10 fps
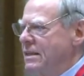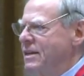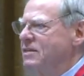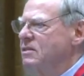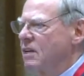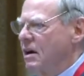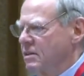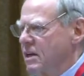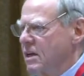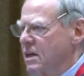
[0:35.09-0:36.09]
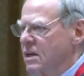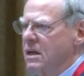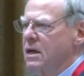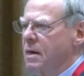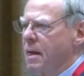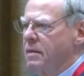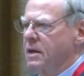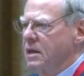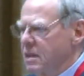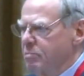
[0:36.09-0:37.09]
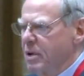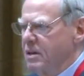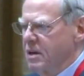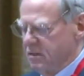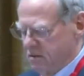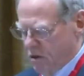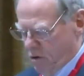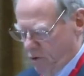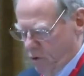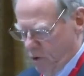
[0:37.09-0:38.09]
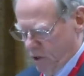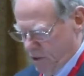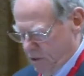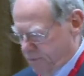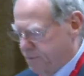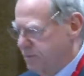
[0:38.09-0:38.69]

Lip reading: destructing the independence of courts.